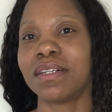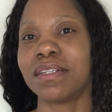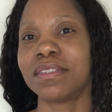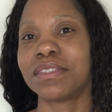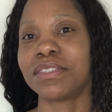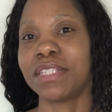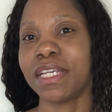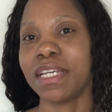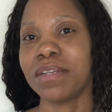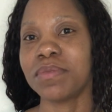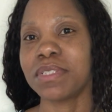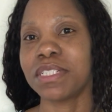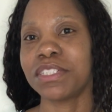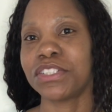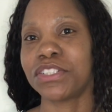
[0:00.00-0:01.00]
today I'm
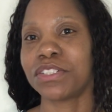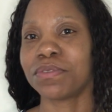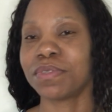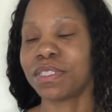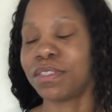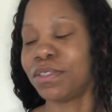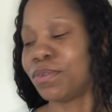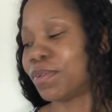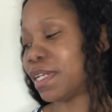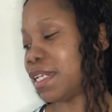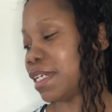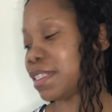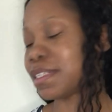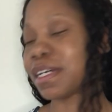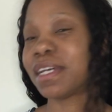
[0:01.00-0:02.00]
going to share with you a
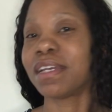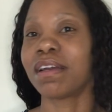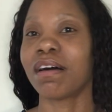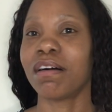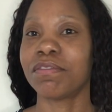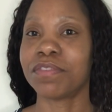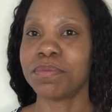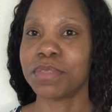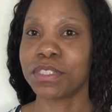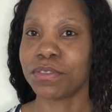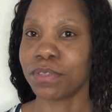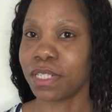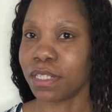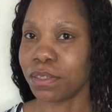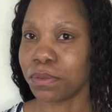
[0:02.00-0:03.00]
letter I got from
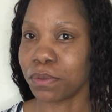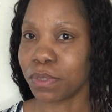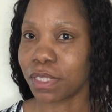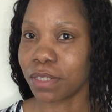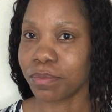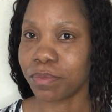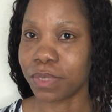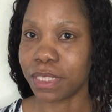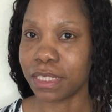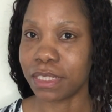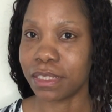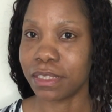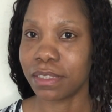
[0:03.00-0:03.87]
Student Loan Company.